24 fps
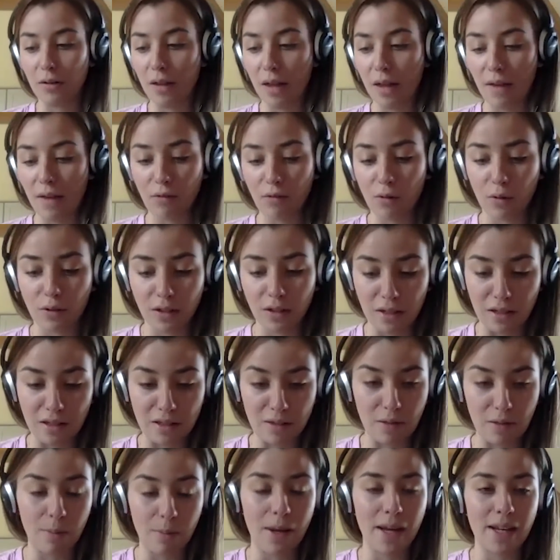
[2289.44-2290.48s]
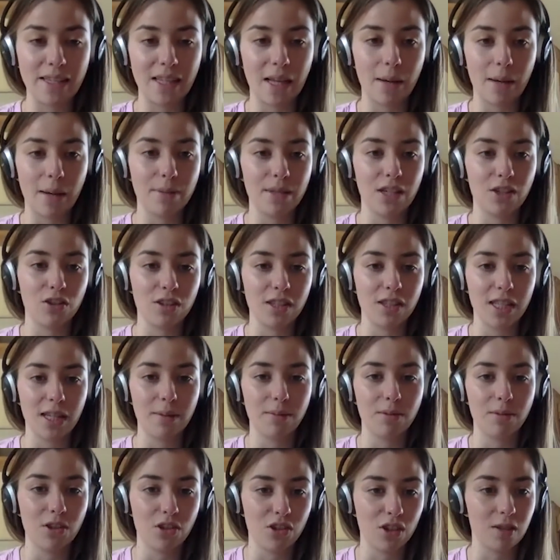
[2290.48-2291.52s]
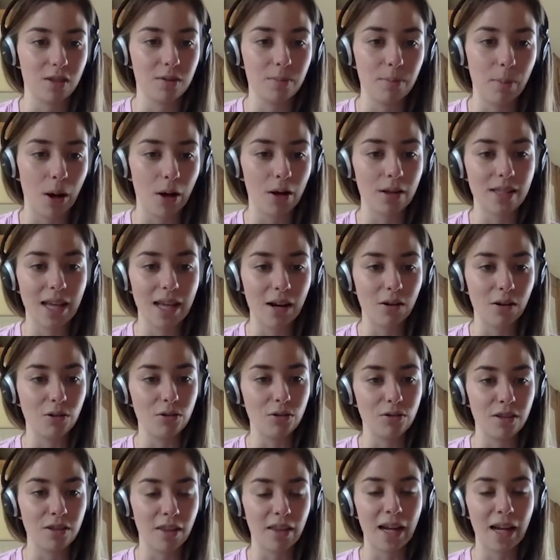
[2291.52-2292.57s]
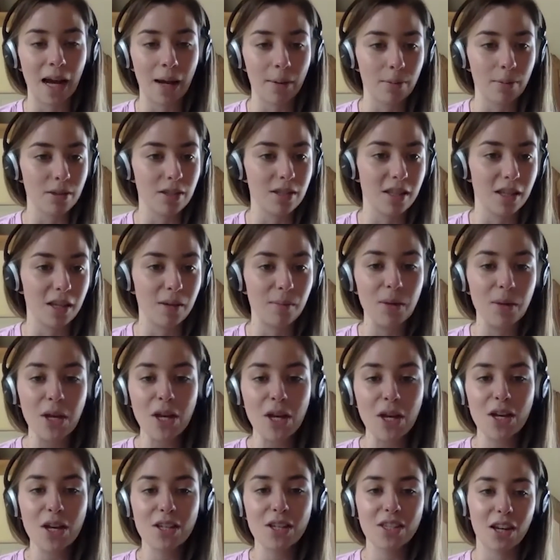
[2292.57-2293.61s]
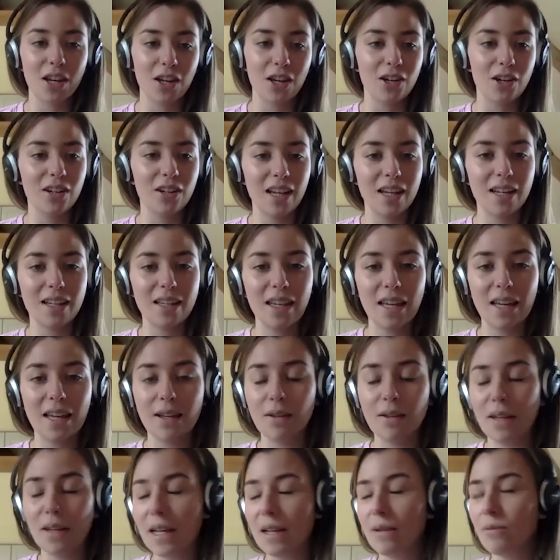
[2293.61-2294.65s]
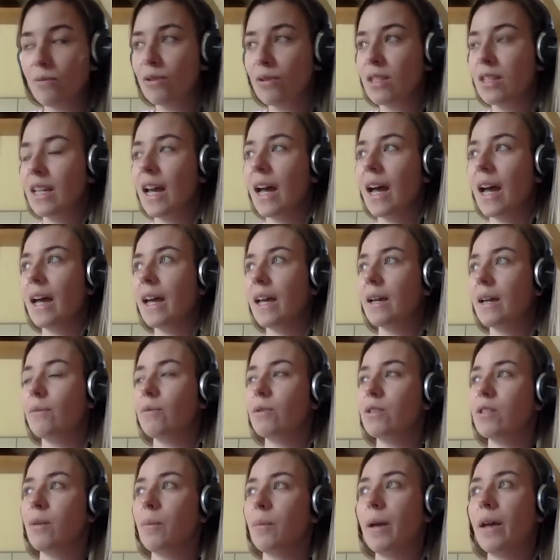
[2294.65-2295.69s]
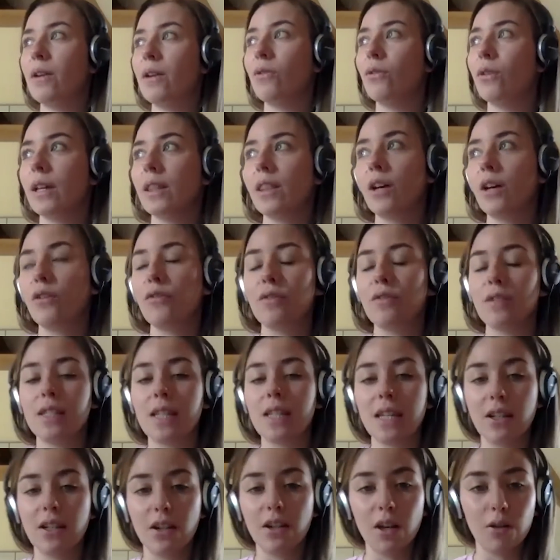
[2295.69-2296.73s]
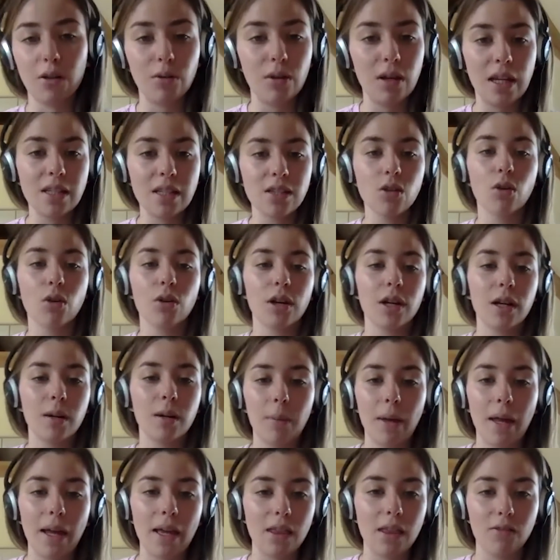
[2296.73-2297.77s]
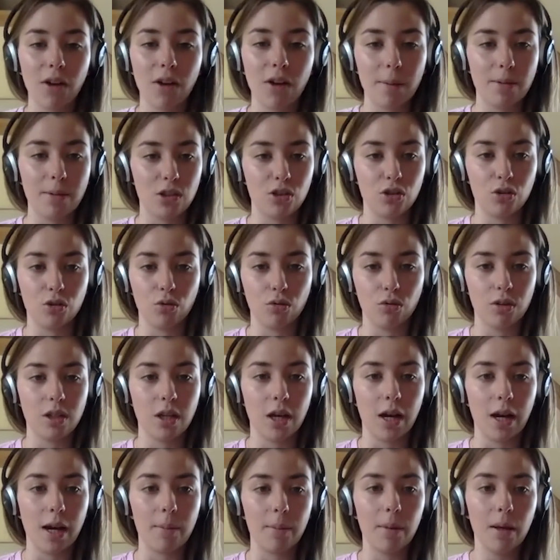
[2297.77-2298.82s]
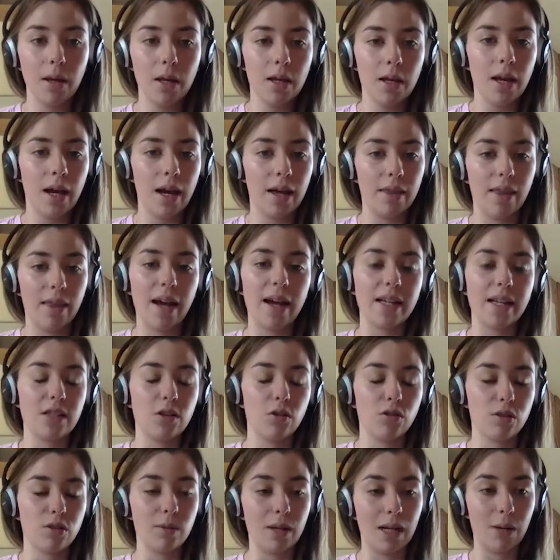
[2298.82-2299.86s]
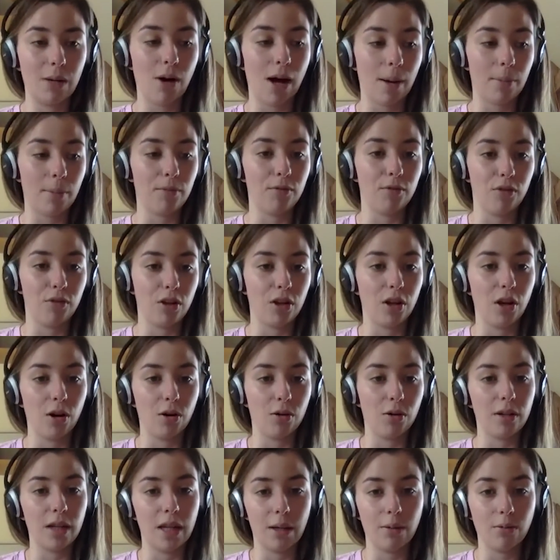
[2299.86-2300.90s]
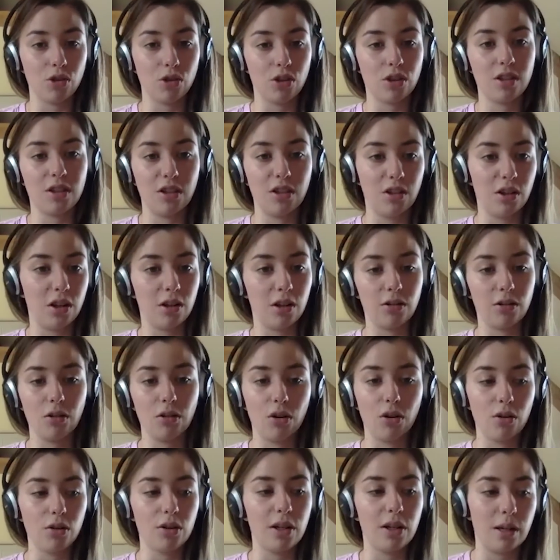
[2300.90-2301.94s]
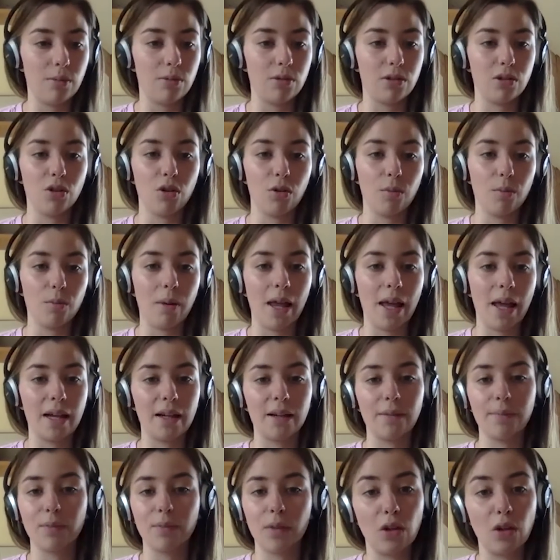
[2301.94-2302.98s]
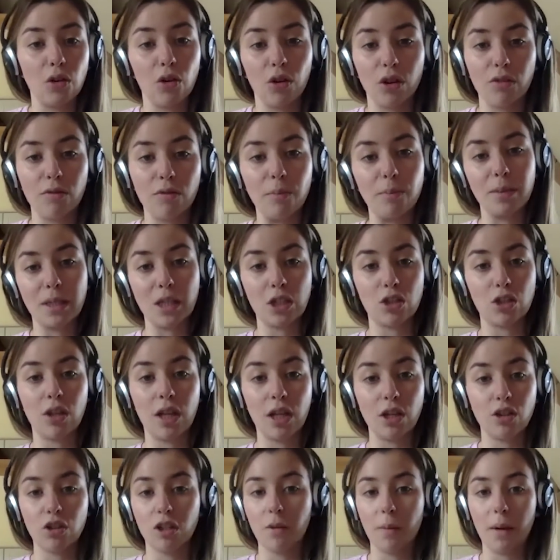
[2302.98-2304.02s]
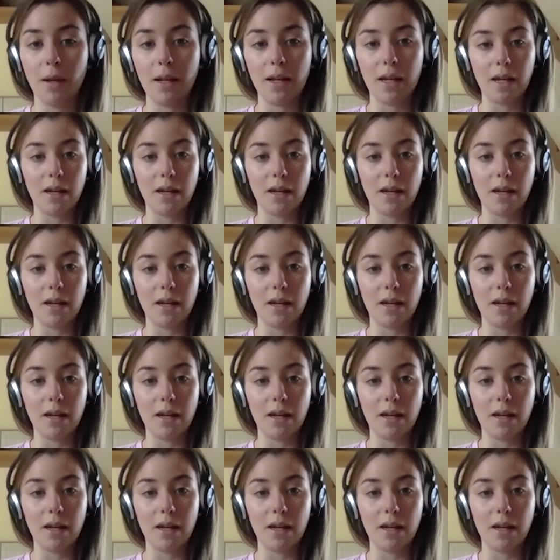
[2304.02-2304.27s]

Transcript: everyone that plays that position seems to just pass out or something happens to them. So it was a bit annoying that obviously he's not going to be in the right position all the time, and that is ultimately what happened for the goal. And he was just not playing, not in the position that he should have been